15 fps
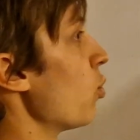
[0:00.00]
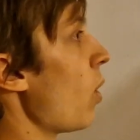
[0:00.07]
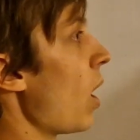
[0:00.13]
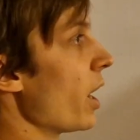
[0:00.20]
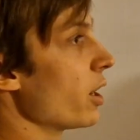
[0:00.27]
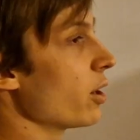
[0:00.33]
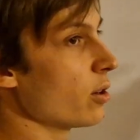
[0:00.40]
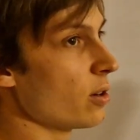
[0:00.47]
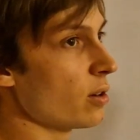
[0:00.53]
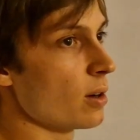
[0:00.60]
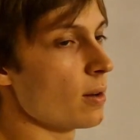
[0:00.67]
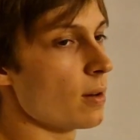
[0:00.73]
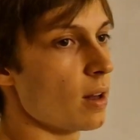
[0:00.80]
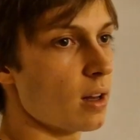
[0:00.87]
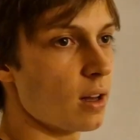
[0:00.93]
wire
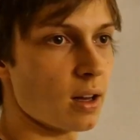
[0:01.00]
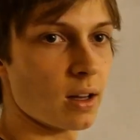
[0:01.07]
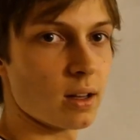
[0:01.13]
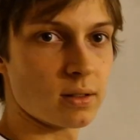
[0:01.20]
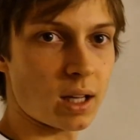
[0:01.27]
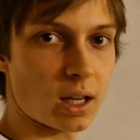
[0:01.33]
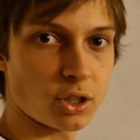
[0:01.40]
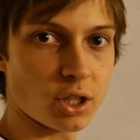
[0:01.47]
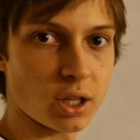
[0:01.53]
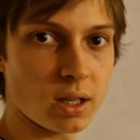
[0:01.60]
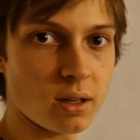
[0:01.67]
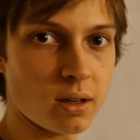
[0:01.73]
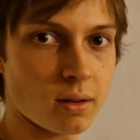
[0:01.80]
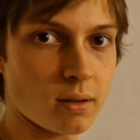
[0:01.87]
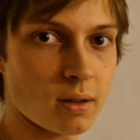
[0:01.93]

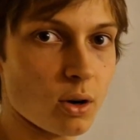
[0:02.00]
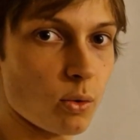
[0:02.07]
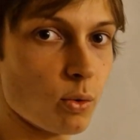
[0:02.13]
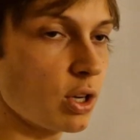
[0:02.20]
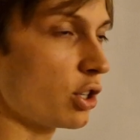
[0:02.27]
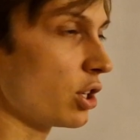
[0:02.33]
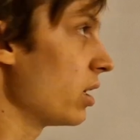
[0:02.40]
touching, which in